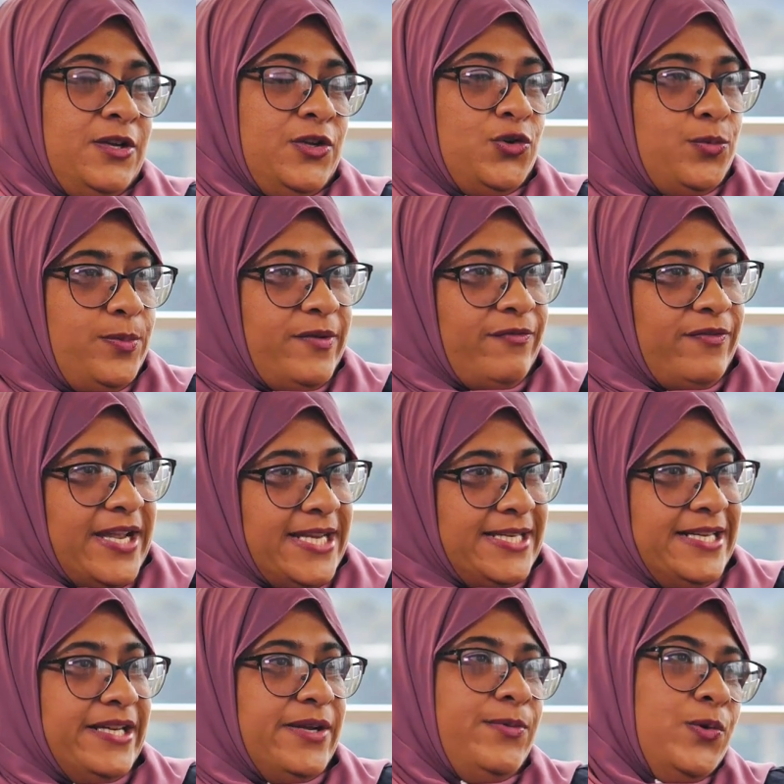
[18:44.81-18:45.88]
You'll be
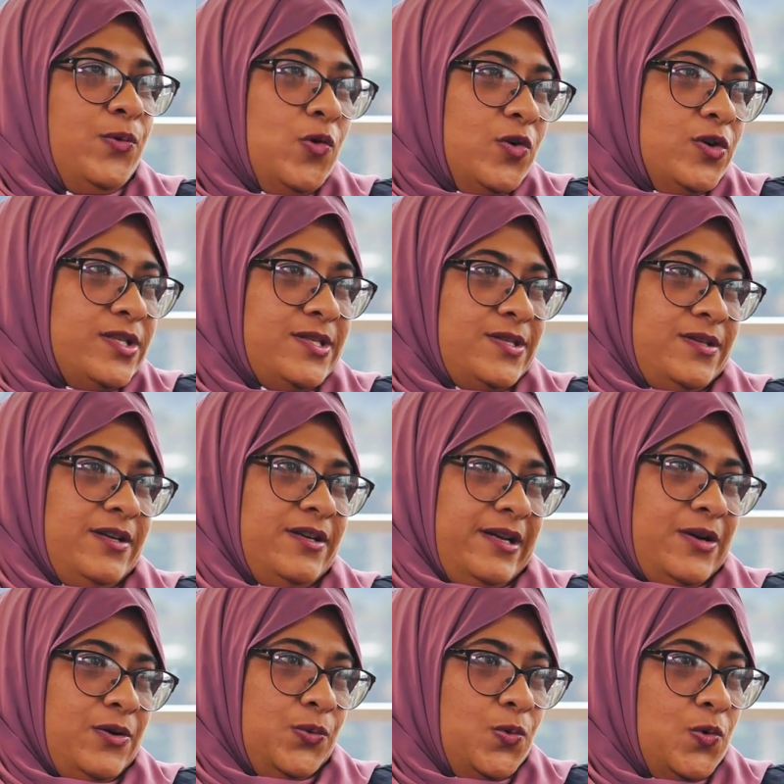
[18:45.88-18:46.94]
fighting, there'll be wars
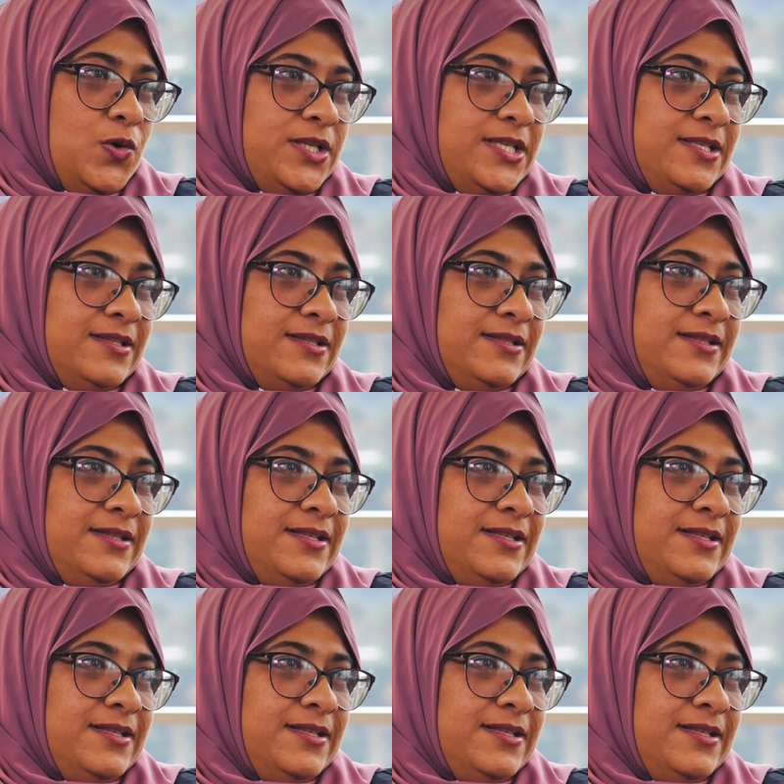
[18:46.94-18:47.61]
around water.